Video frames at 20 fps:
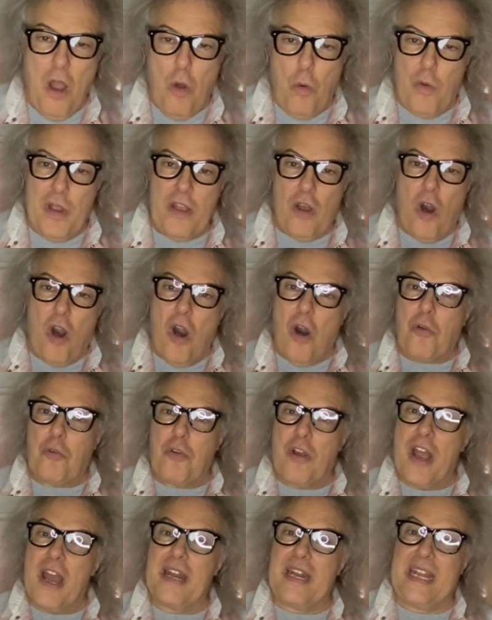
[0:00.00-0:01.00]
We
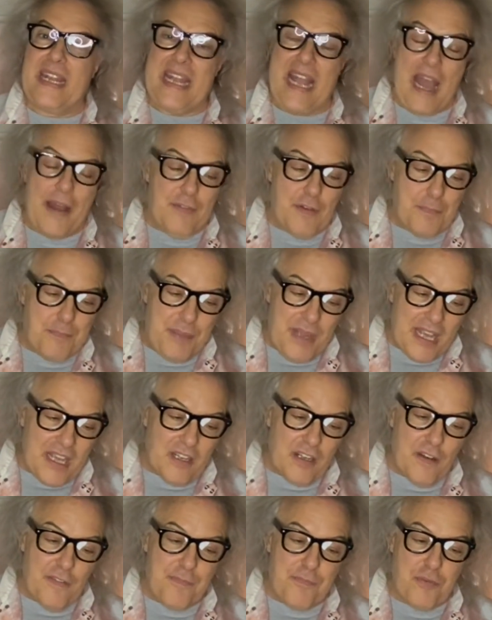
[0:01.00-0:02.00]
already have a big
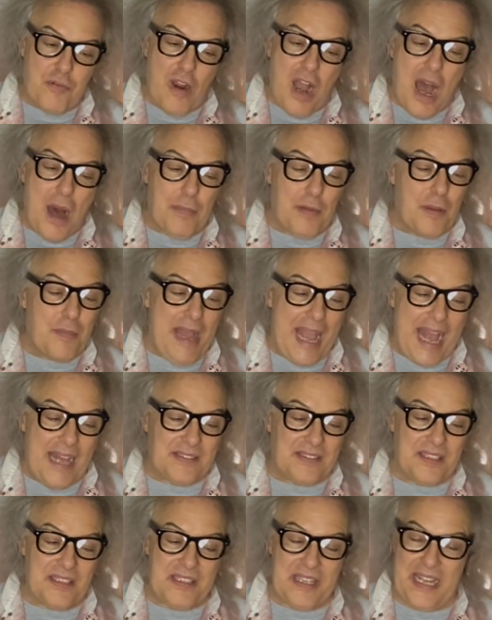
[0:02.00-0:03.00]
enough problem
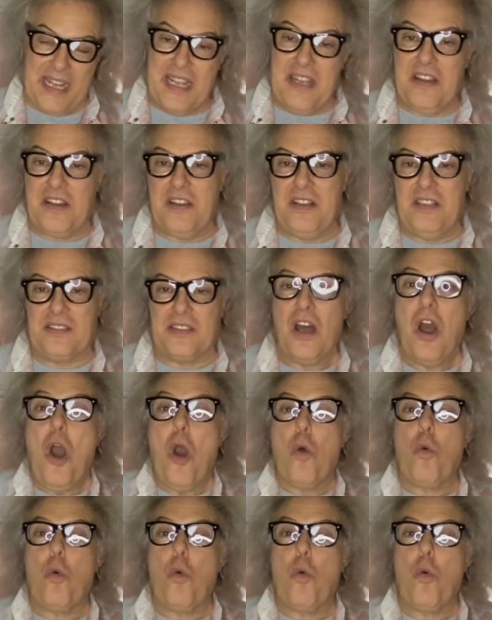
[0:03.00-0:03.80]
as it is